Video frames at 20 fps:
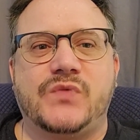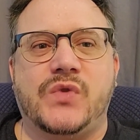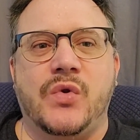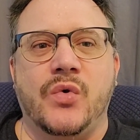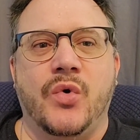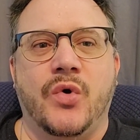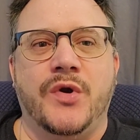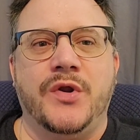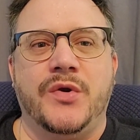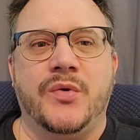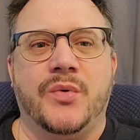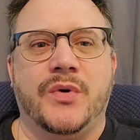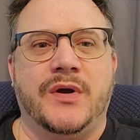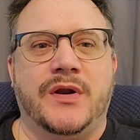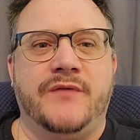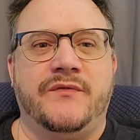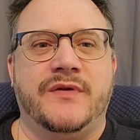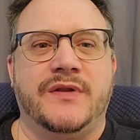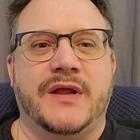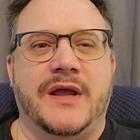or you weren't
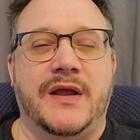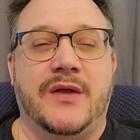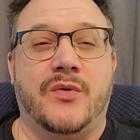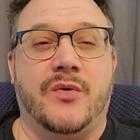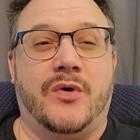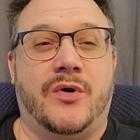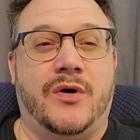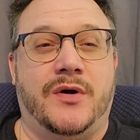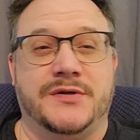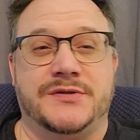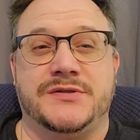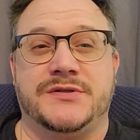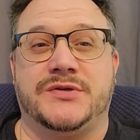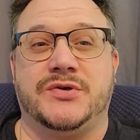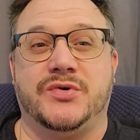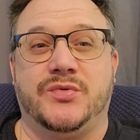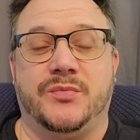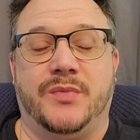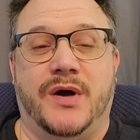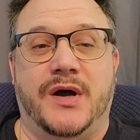even like, oh, it's
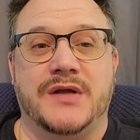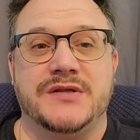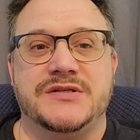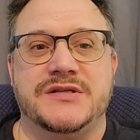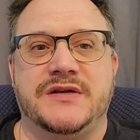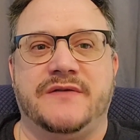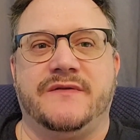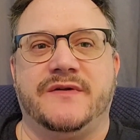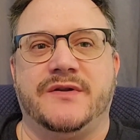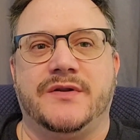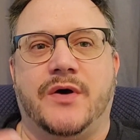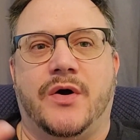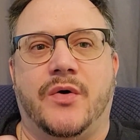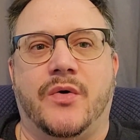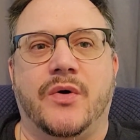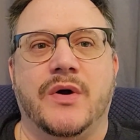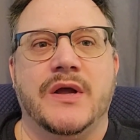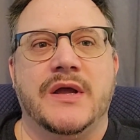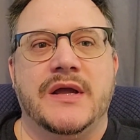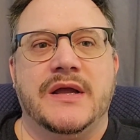too much, even
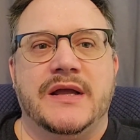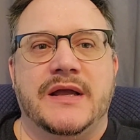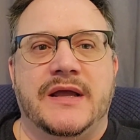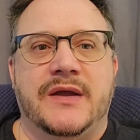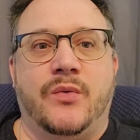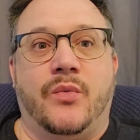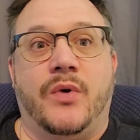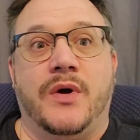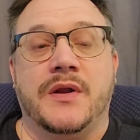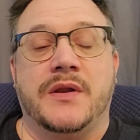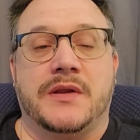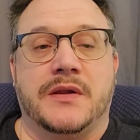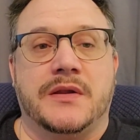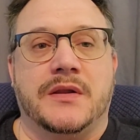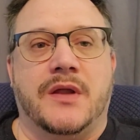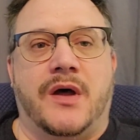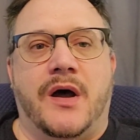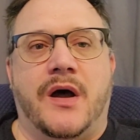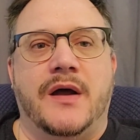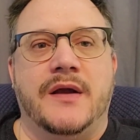though it was a
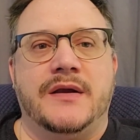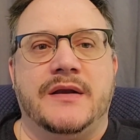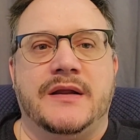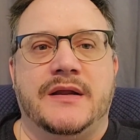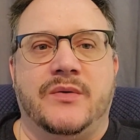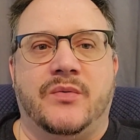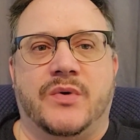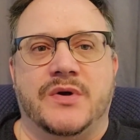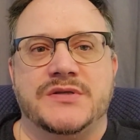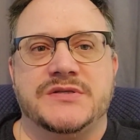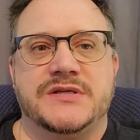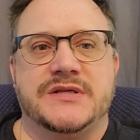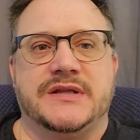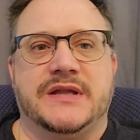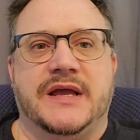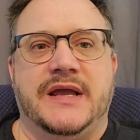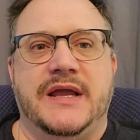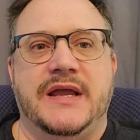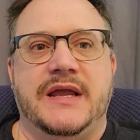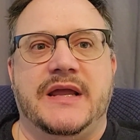lot. It wasn't
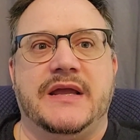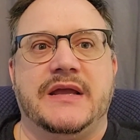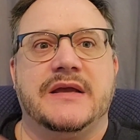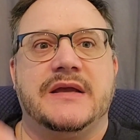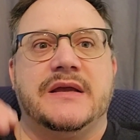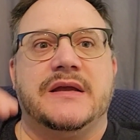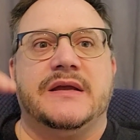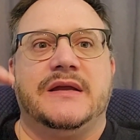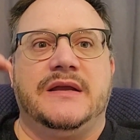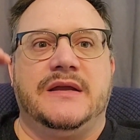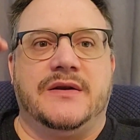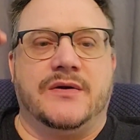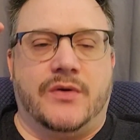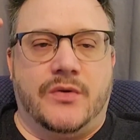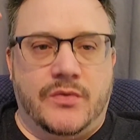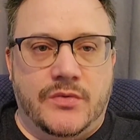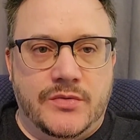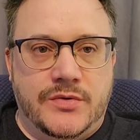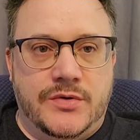like, you know,